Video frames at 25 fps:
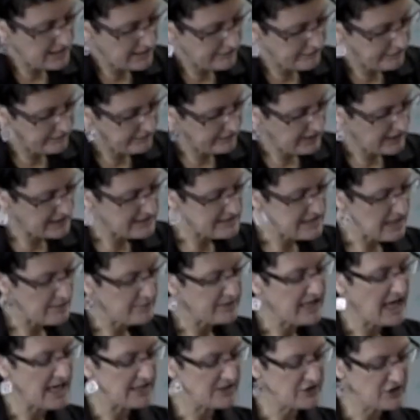have
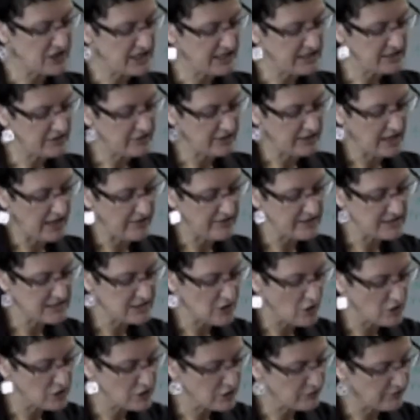examined how gender and other
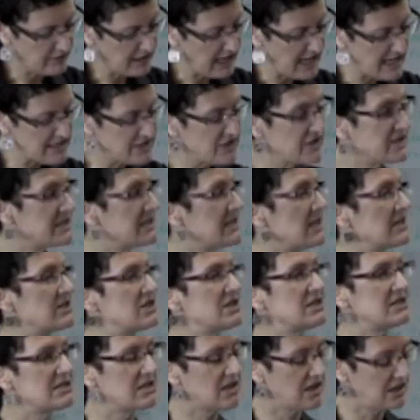social relations
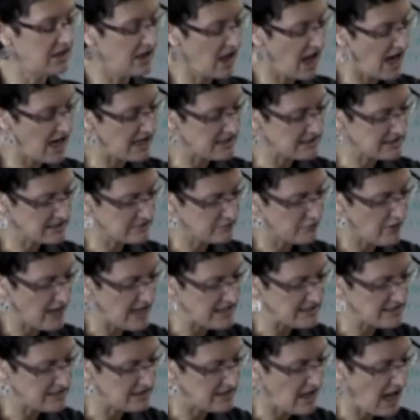such as class,
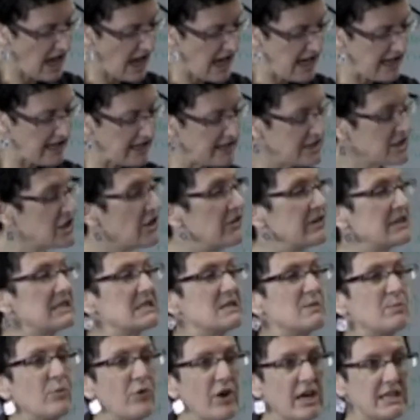race and age are
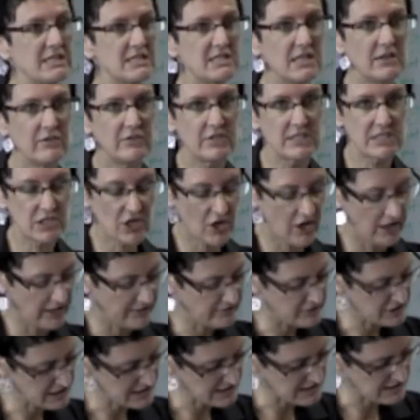expressed in
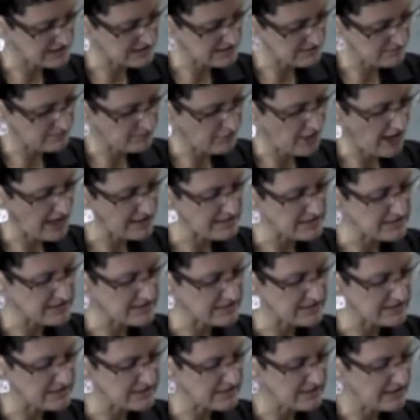restorative justice
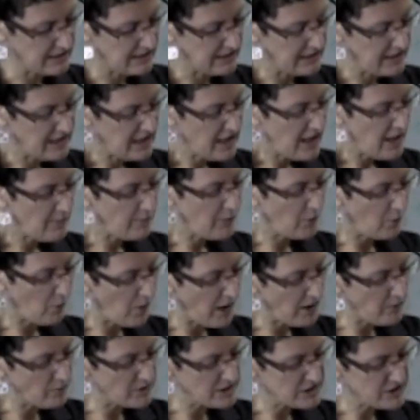practices, but
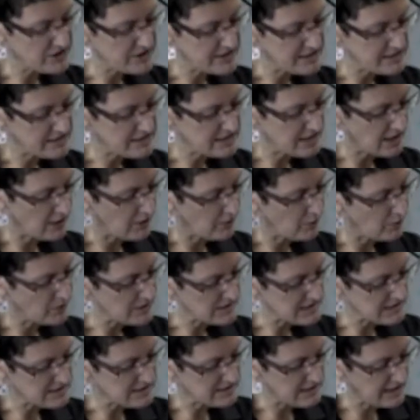one which did so
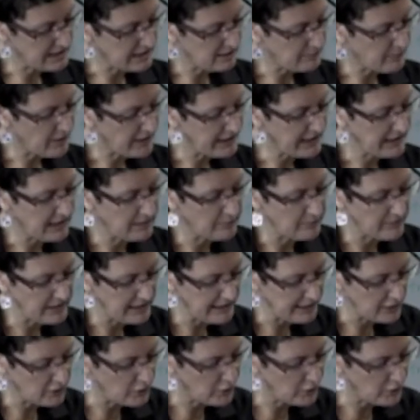was a study by Kimberly